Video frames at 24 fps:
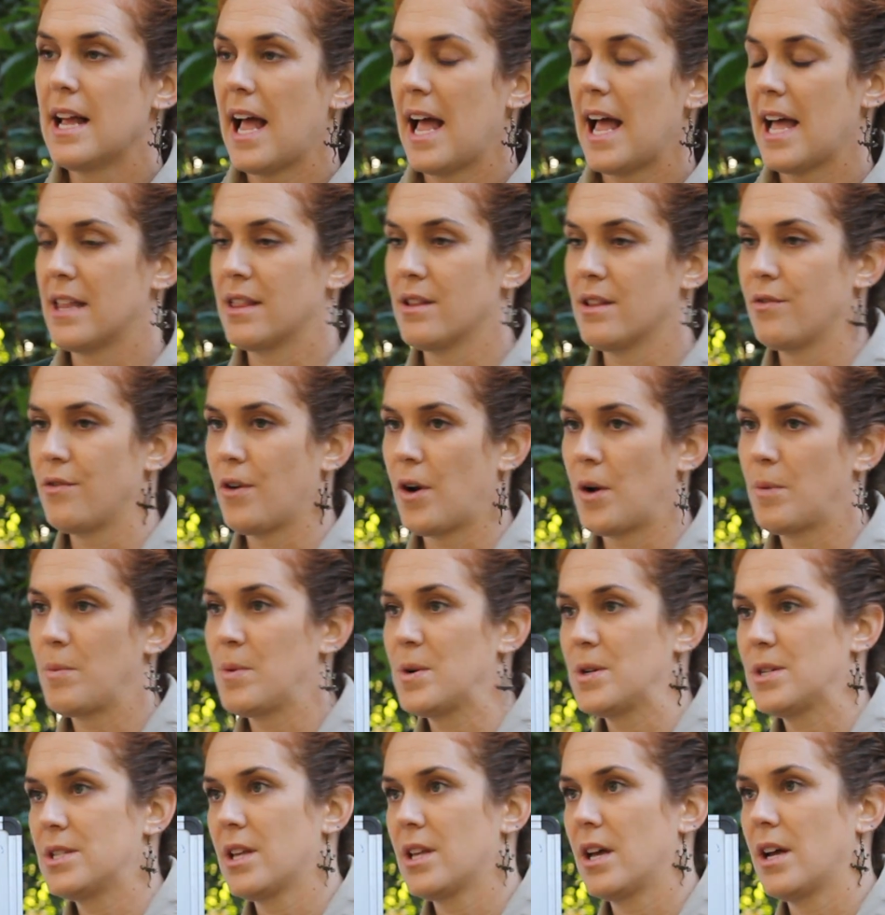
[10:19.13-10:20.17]
And the
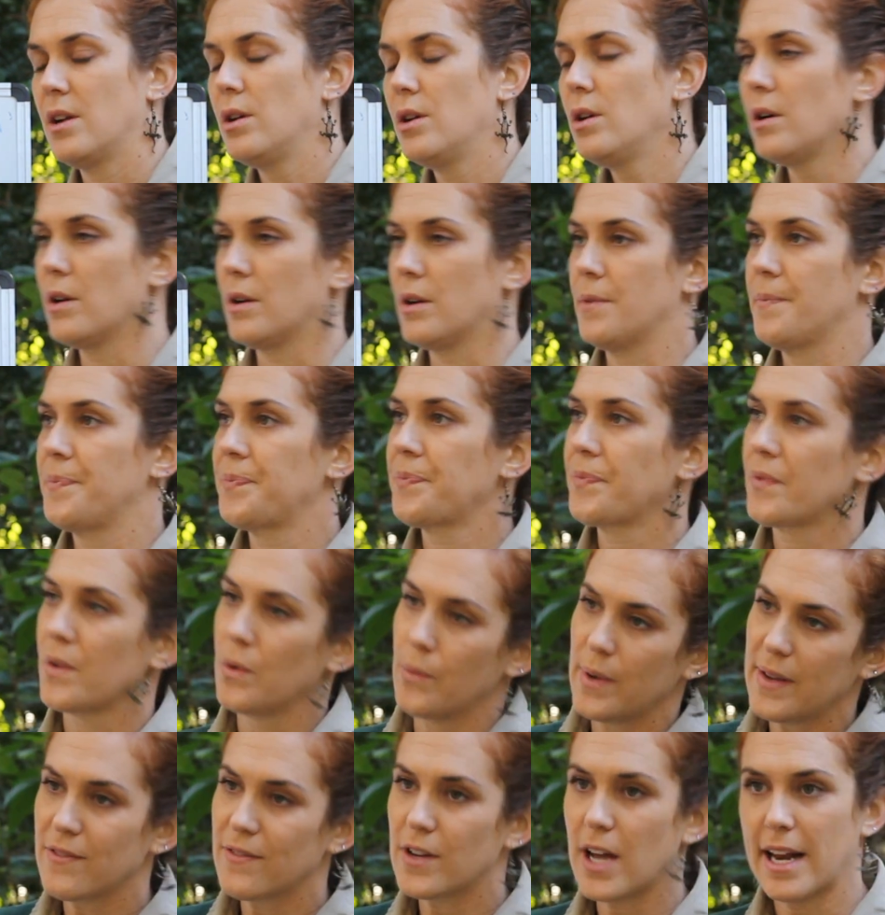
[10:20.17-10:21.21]
farmers thought, oh,
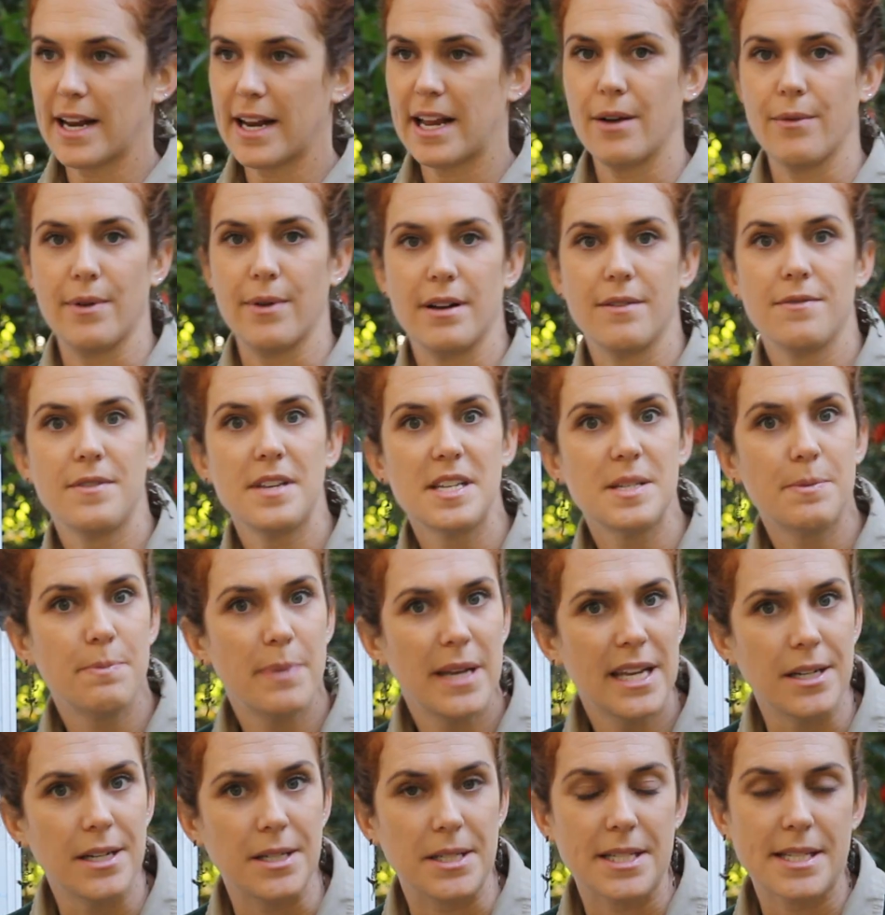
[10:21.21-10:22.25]
we've got to get rid of these
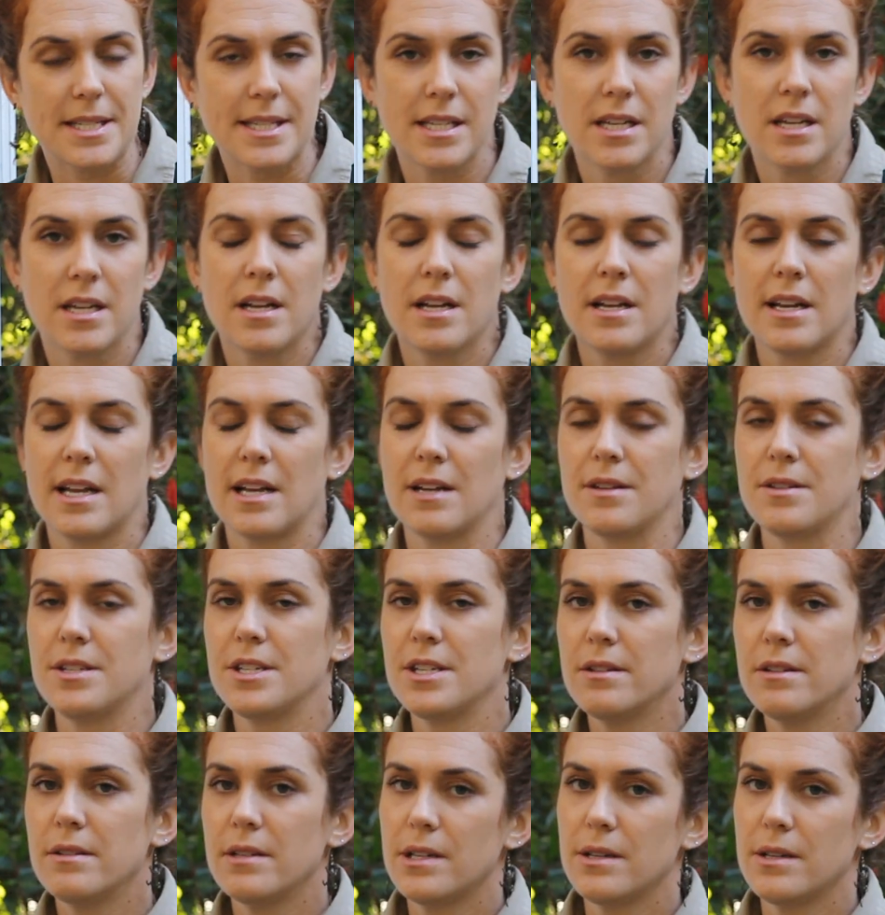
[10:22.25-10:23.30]
beetles. Now, do
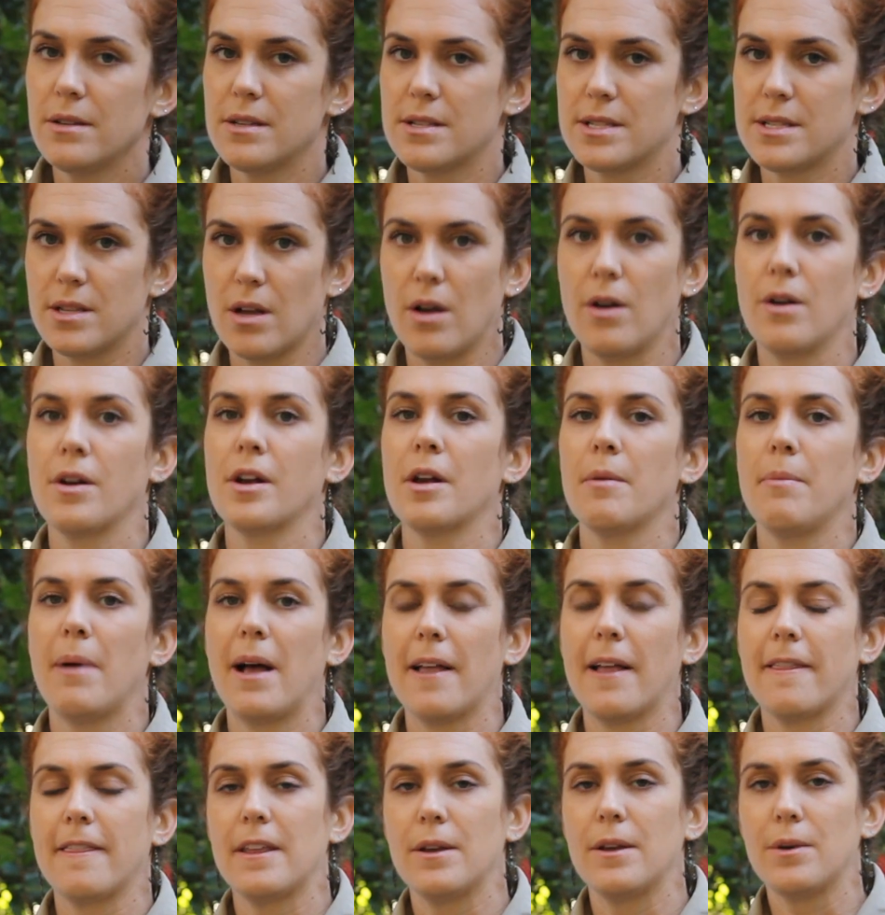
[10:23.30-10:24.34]
you know the song
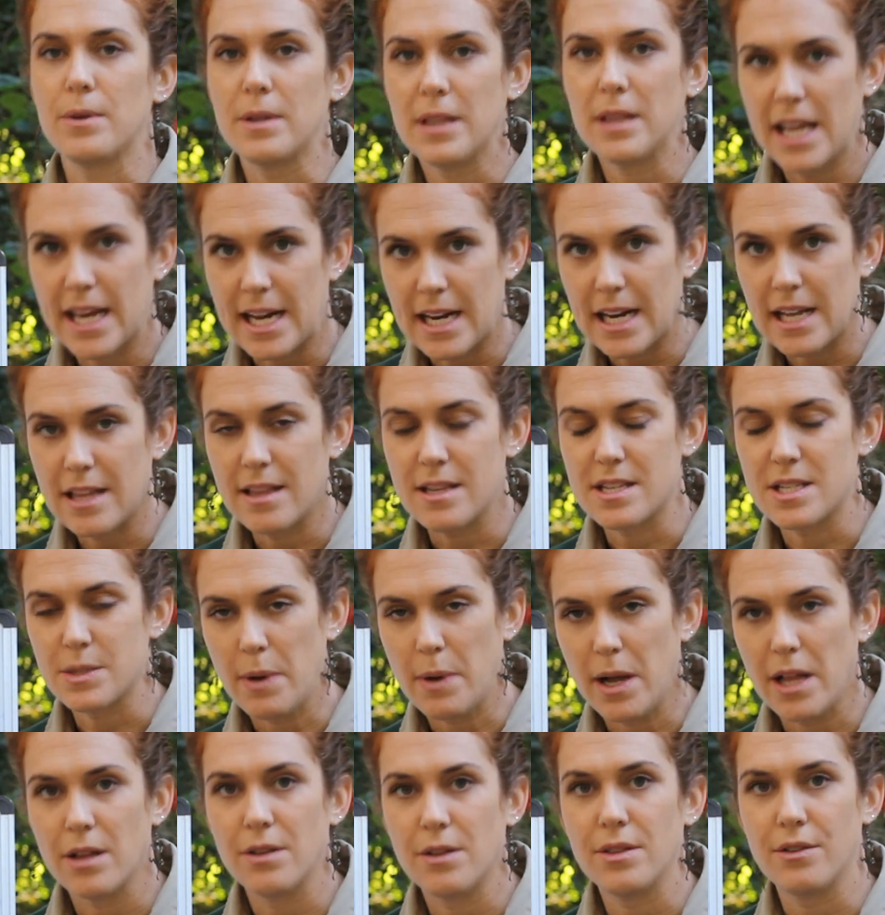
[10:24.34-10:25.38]
about the old lady that
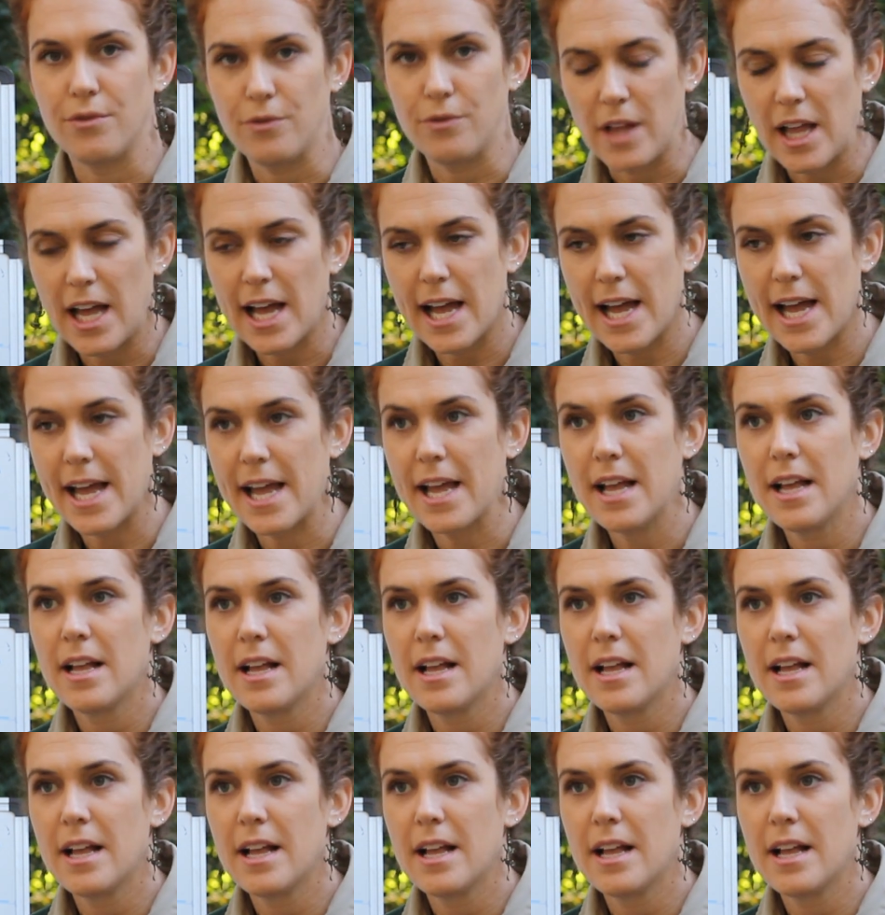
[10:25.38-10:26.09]
swallowed the fly,